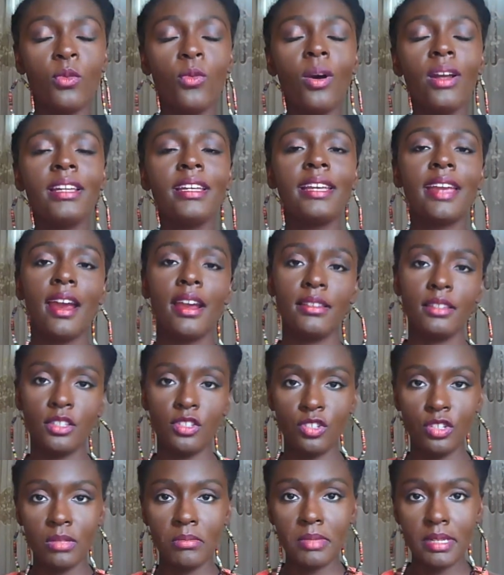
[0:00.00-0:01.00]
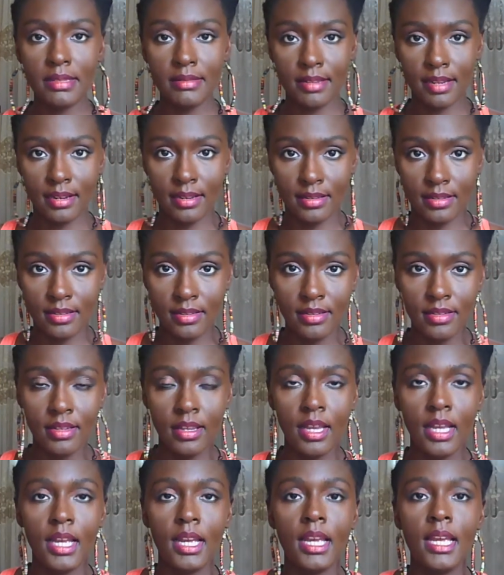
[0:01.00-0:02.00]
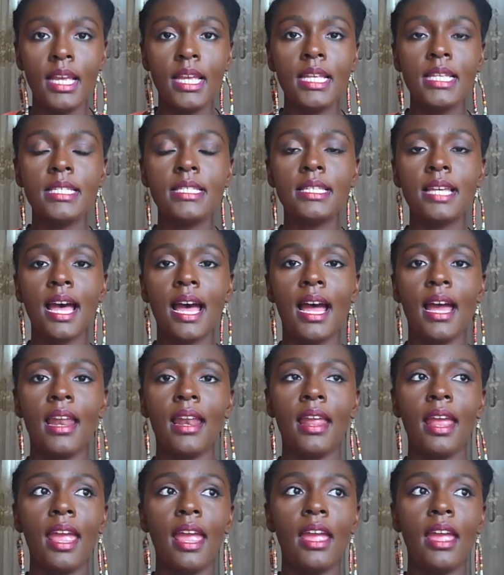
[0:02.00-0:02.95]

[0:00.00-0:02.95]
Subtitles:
What the keratin treatment does is that